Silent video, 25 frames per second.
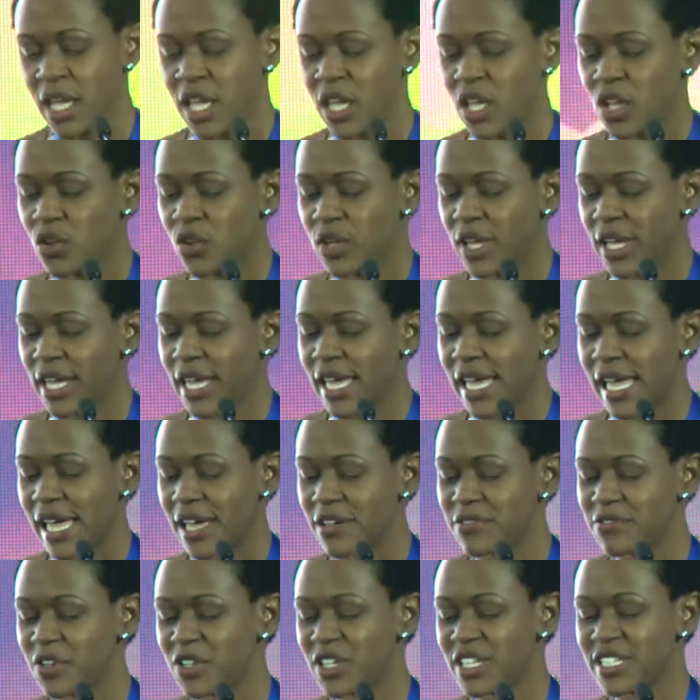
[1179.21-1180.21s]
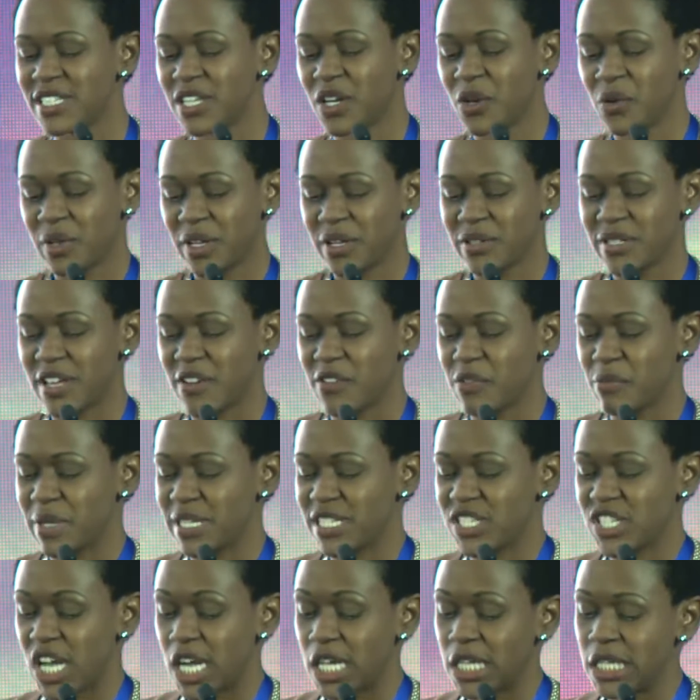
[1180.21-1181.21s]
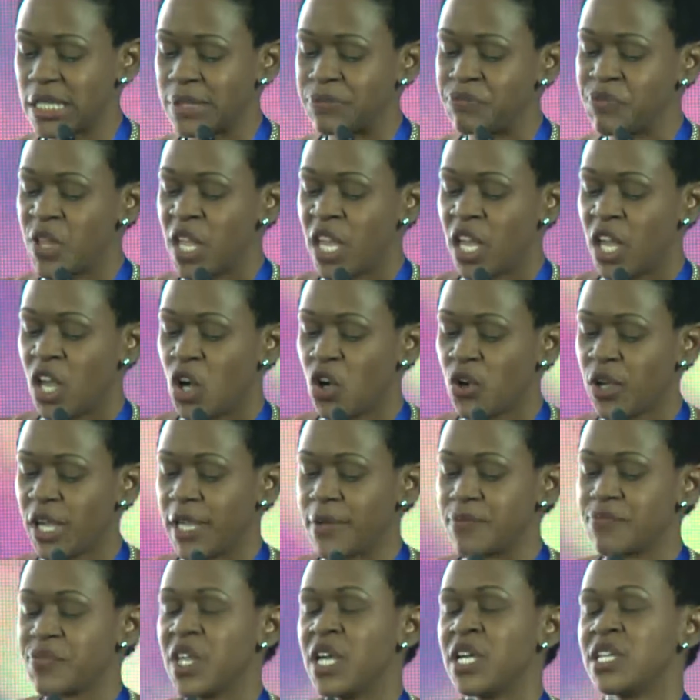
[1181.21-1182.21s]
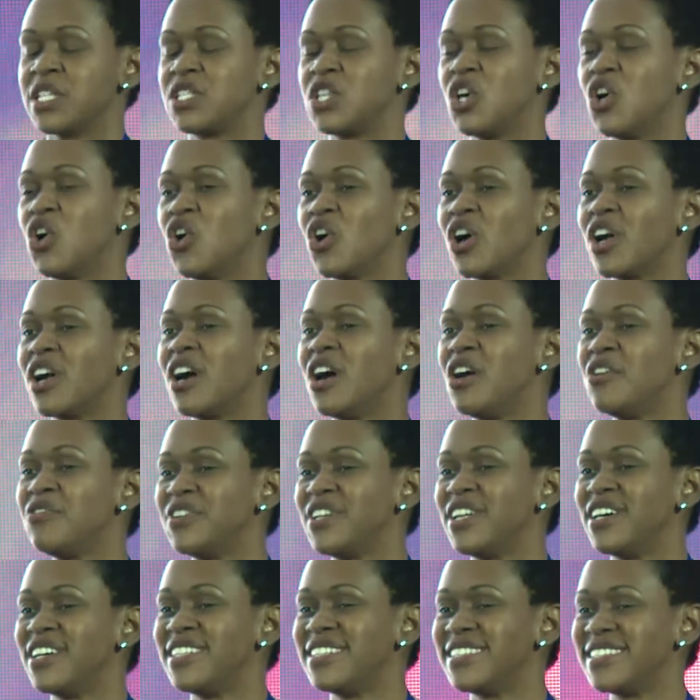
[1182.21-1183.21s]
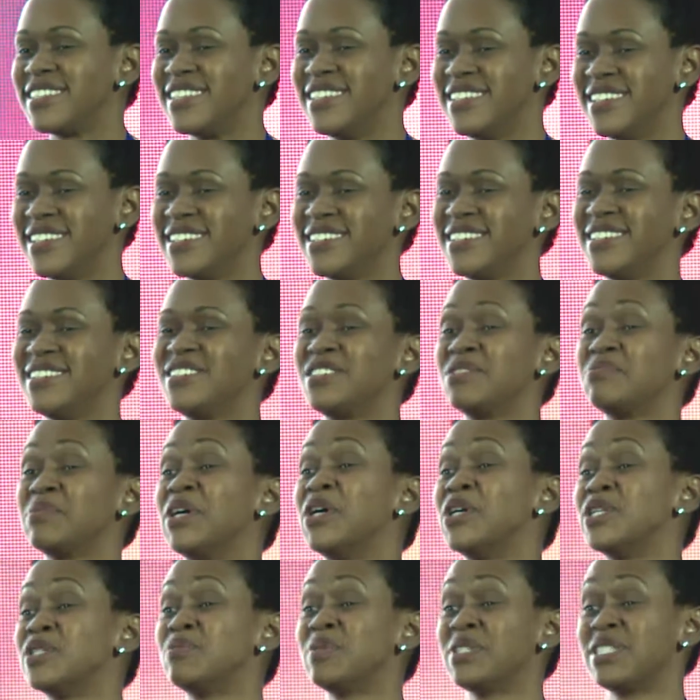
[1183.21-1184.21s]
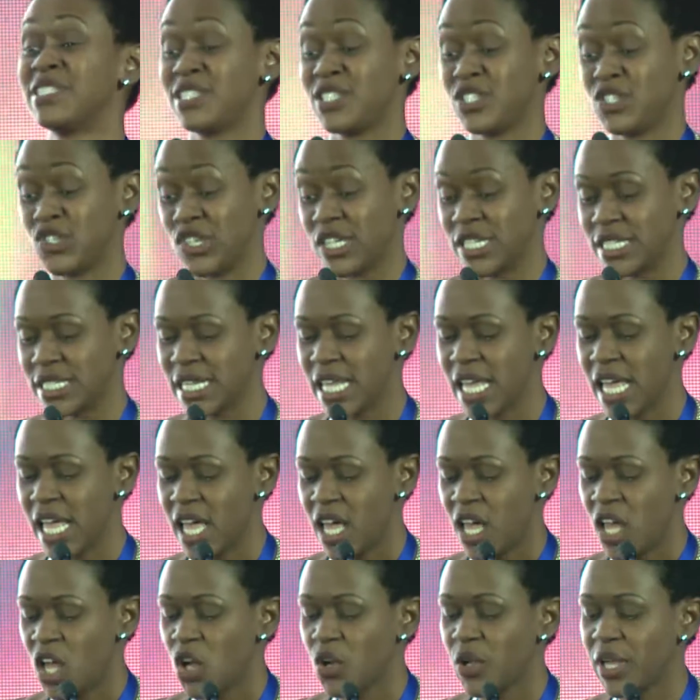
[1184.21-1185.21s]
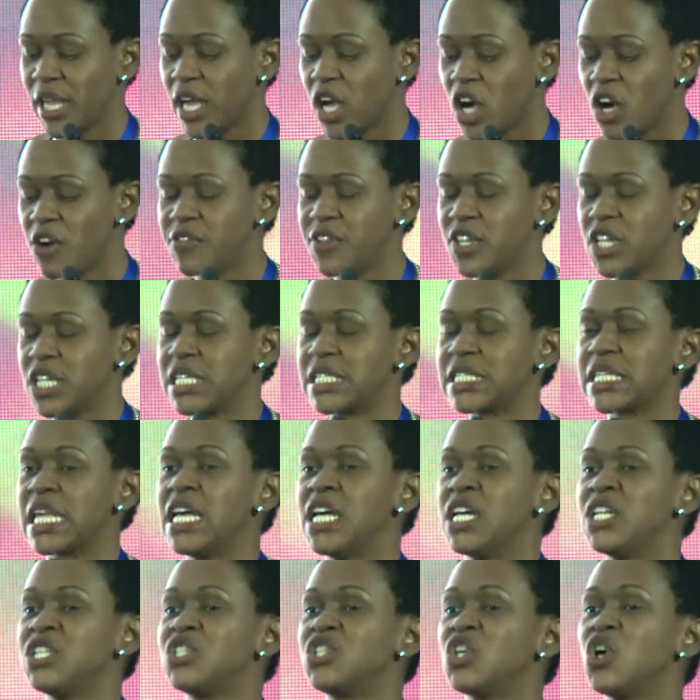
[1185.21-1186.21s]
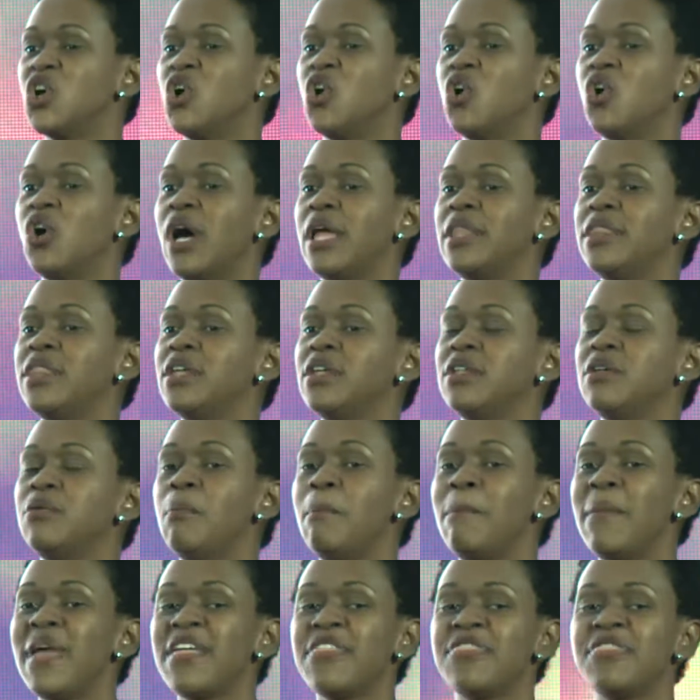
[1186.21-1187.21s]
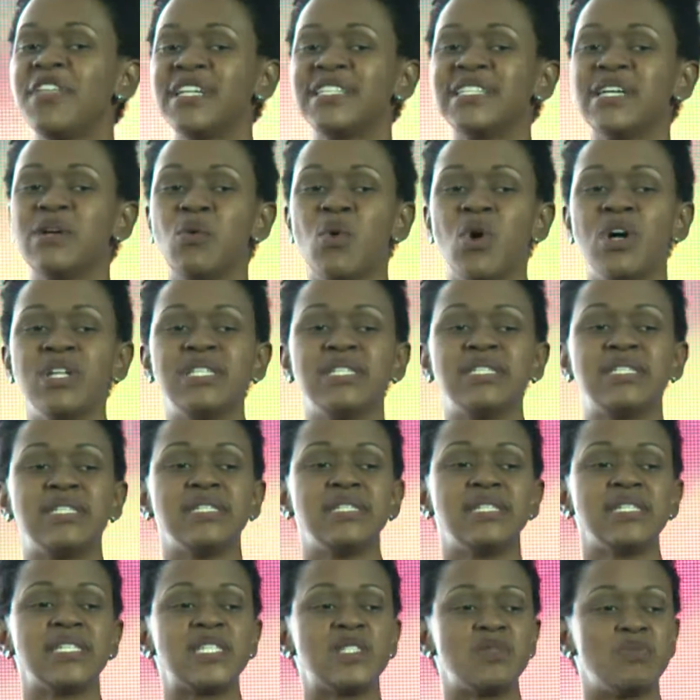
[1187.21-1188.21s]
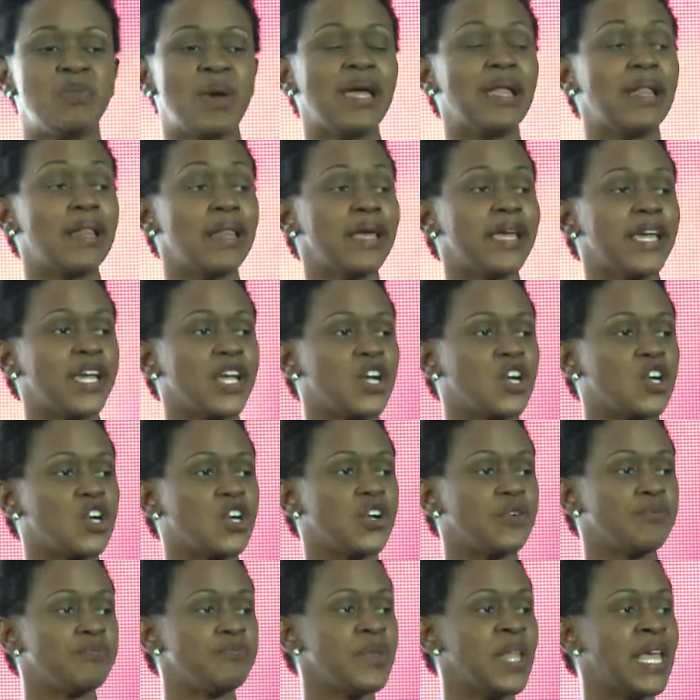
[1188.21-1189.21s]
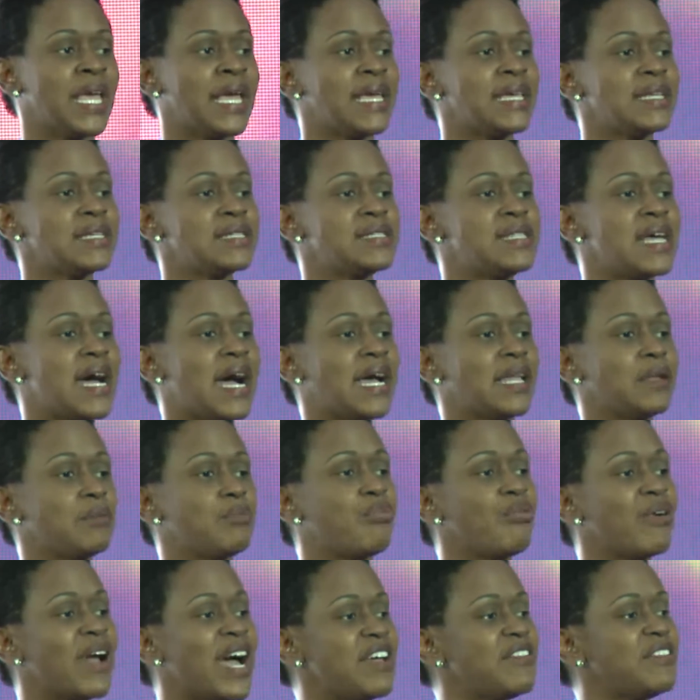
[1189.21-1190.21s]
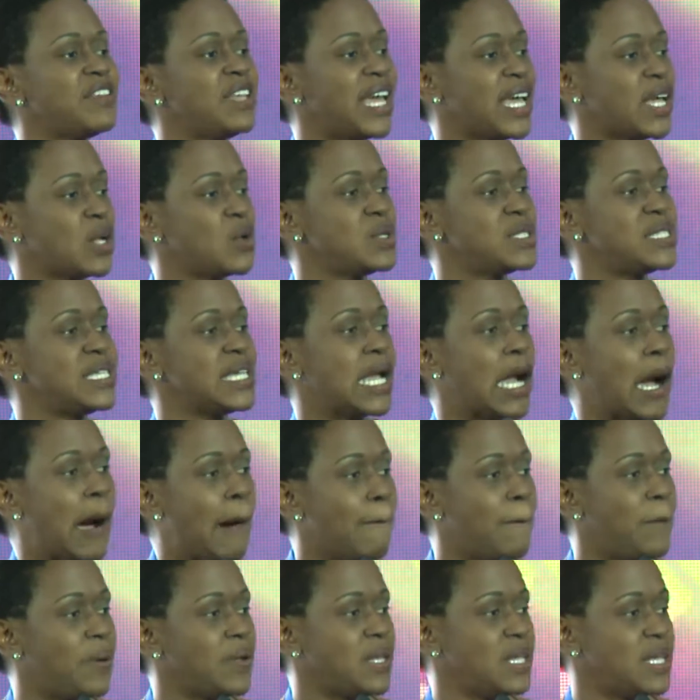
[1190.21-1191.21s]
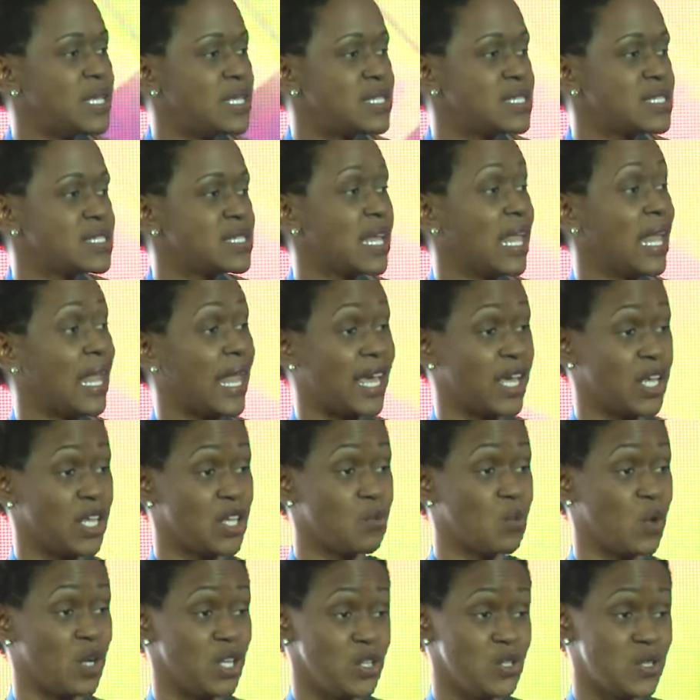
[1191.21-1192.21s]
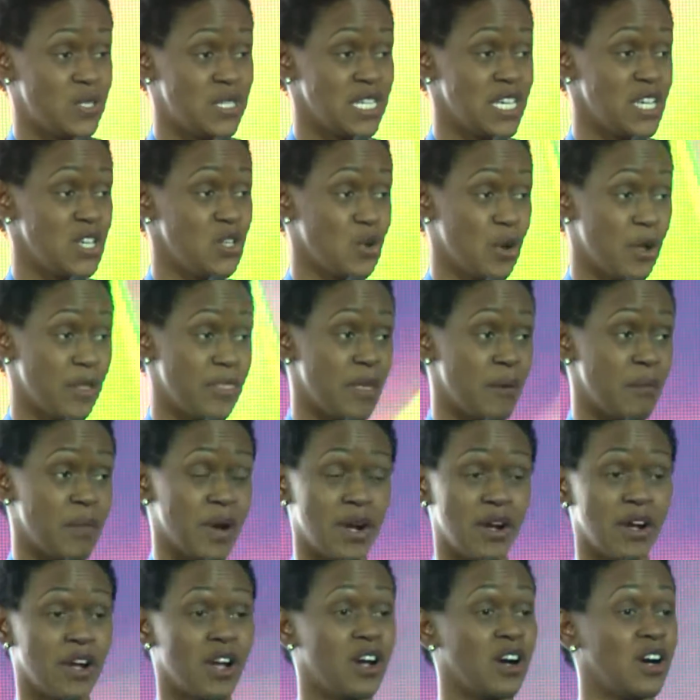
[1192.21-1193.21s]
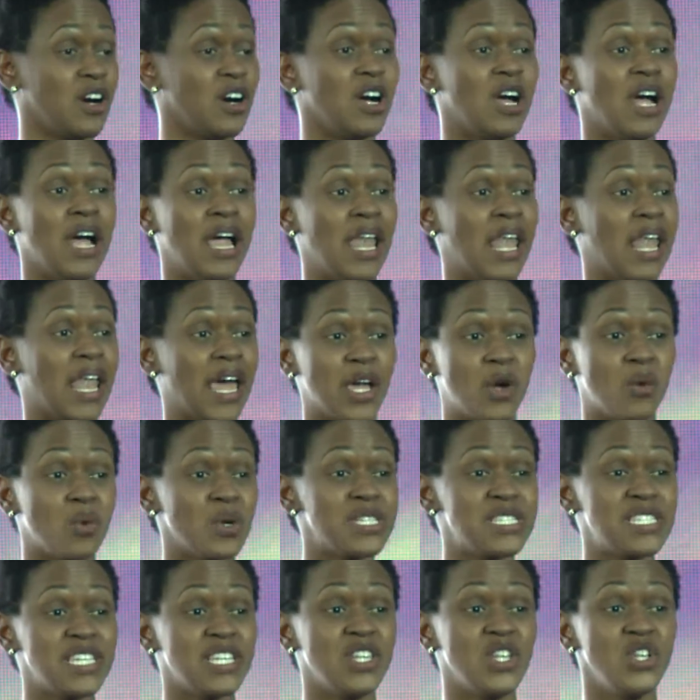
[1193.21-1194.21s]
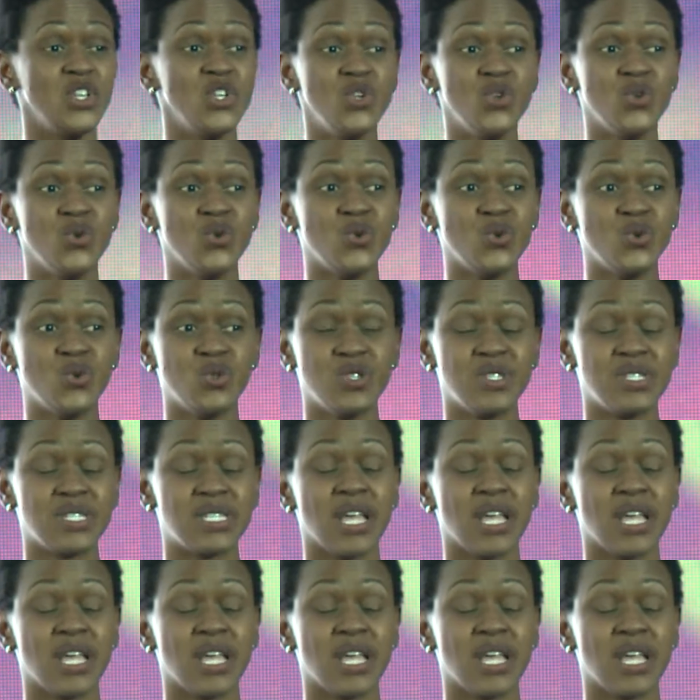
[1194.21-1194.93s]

Okay, I found it out when I was having my child. Okay, so covenants, to my husband's distress. Okay, covenants. So the myth that I wanted to dispel here is that private equity companies, like what you see in North America, like what's in the news,